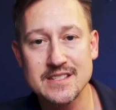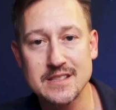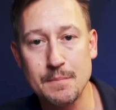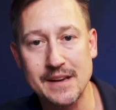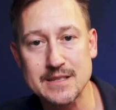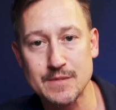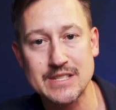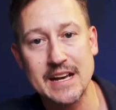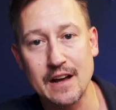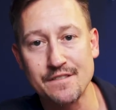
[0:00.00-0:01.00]
is the biggest
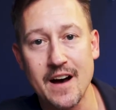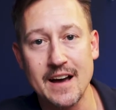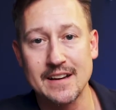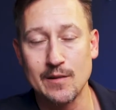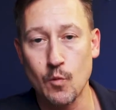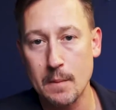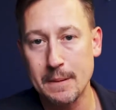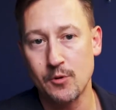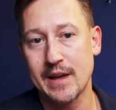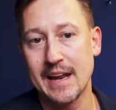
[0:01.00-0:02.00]
mistake I find in why
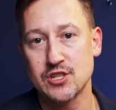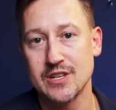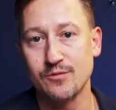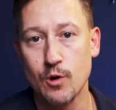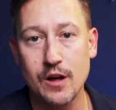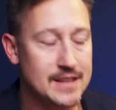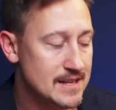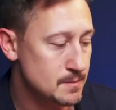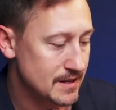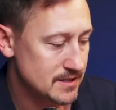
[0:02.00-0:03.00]
people can't achieve wealth
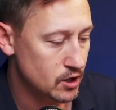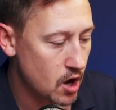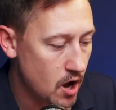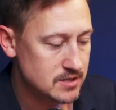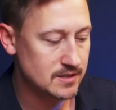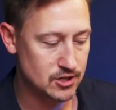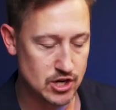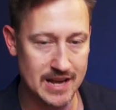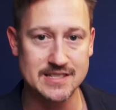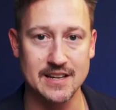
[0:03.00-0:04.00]
is because they're constantly
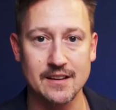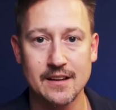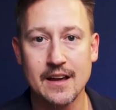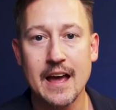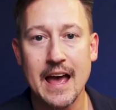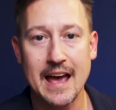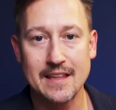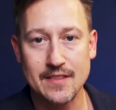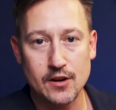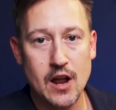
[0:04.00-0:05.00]
chasing
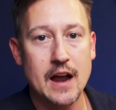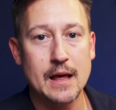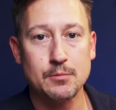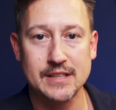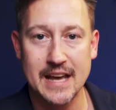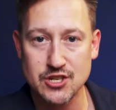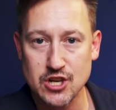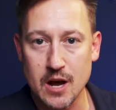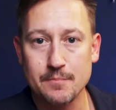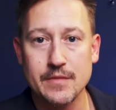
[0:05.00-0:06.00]
and they're not able to catch
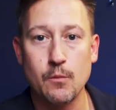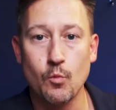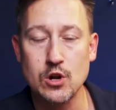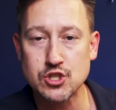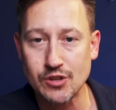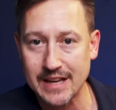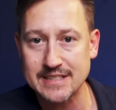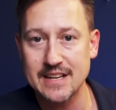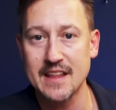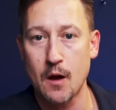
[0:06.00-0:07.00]
up. And once you get
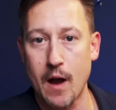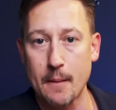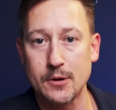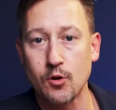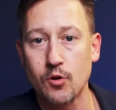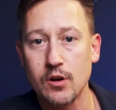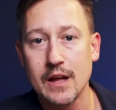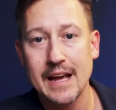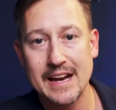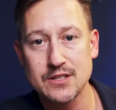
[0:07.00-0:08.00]
down that rabbit hole,
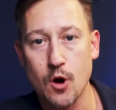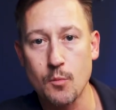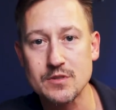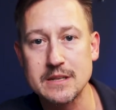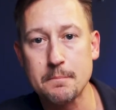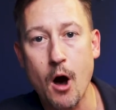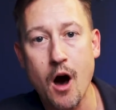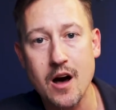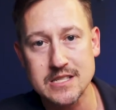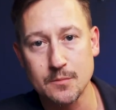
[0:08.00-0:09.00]
it is almost
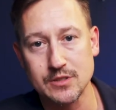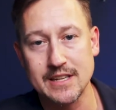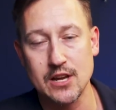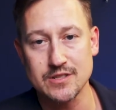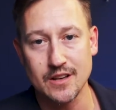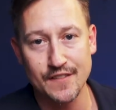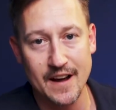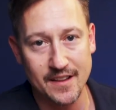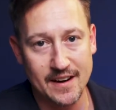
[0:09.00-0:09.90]
impossible to get yourself out of